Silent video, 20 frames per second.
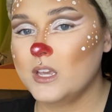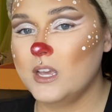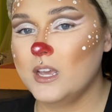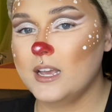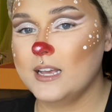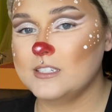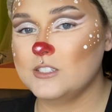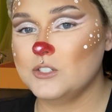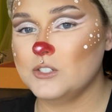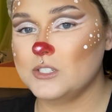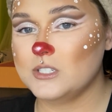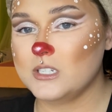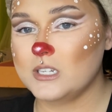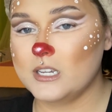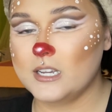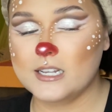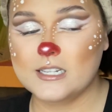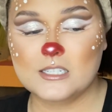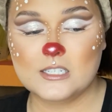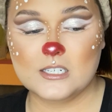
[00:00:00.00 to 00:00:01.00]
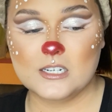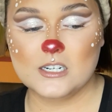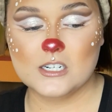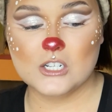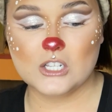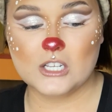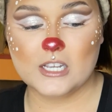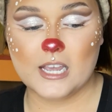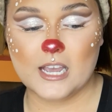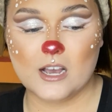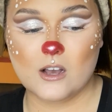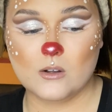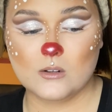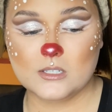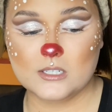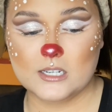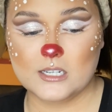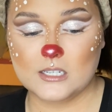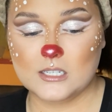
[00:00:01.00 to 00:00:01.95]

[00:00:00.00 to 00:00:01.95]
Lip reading: As you see, it's nearly out.